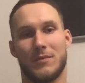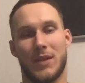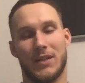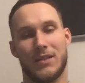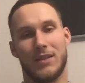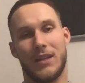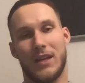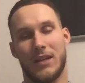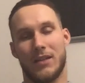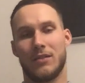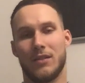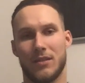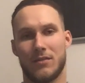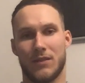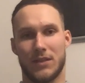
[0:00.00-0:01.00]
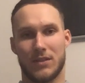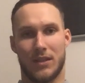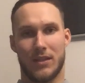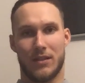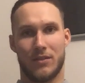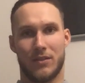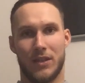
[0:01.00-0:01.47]
yeah, it was
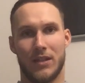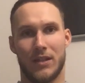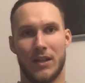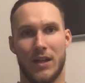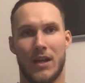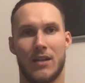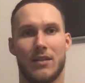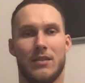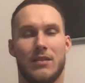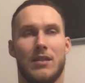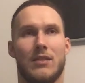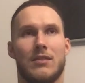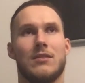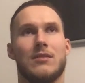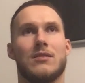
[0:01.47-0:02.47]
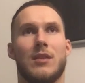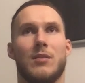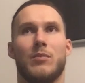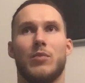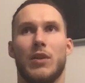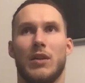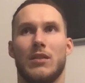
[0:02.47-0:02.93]
like really hard at some
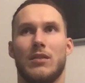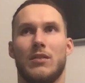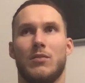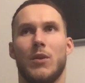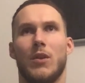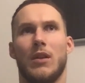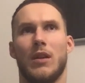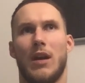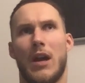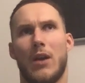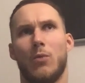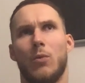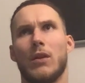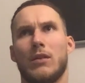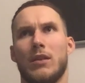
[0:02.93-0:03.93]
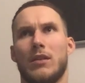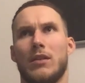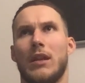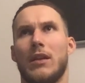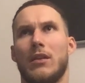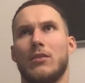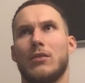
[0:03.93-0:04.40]
point. I wanted
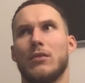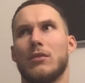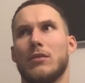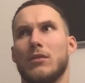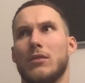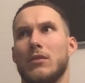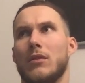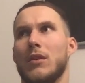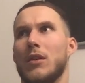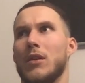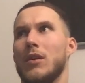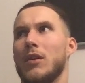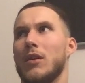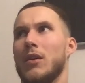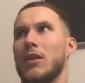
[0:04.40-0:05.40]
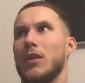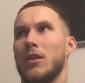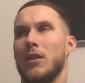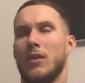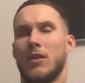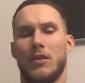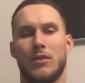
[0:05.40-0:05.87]
like to
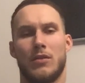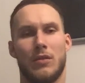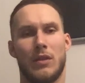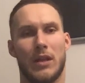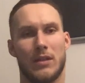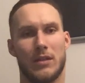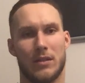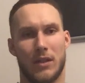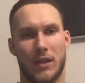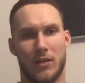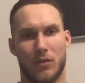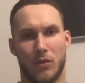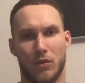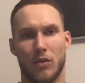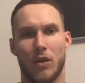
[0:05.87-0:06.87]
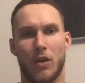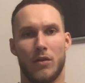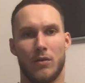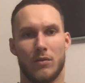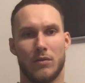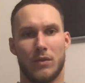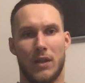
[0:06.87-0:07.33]
get like on
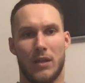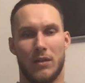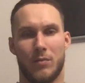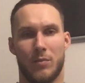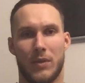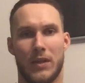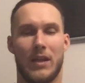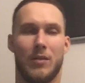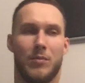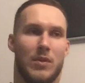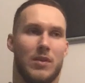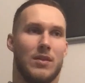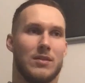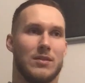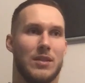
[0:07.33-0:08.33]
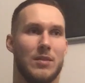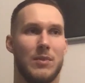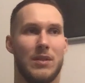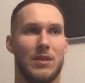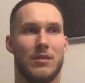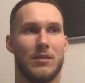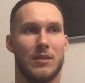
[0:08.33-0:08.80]
loan and play because I
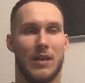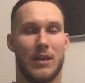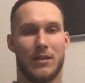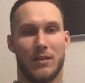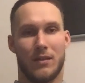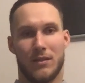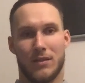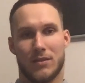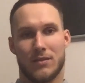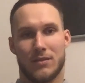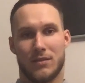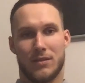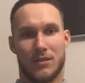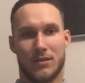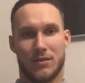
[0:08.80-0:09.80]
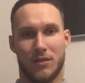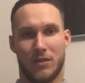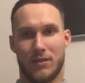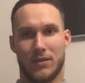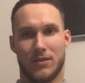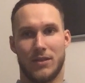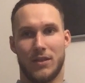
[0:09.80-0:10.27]
mean I think it's not
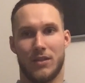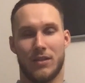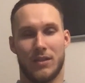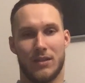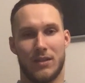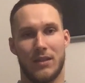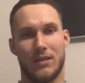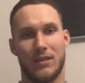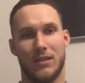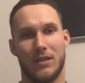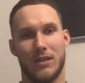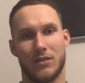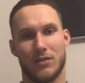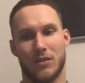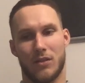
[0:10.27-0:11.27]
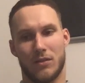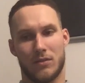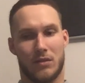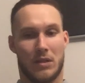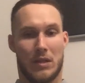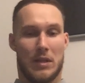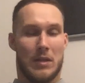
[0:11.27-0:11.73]
a secret. 18-year old
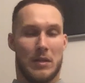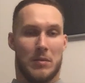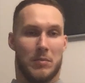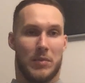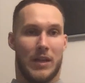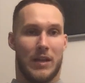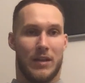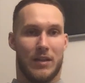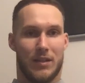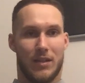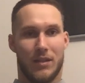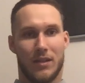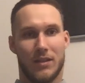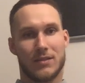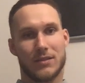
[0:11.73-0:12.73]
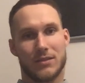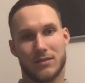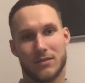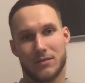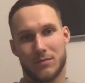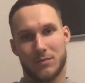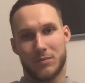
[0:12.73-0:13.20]
player, he needs
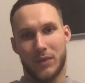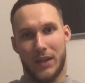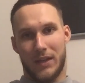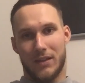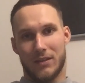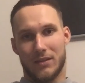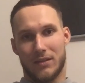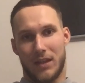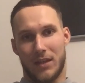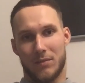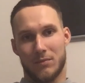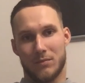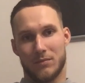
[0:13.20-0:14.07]
playing time,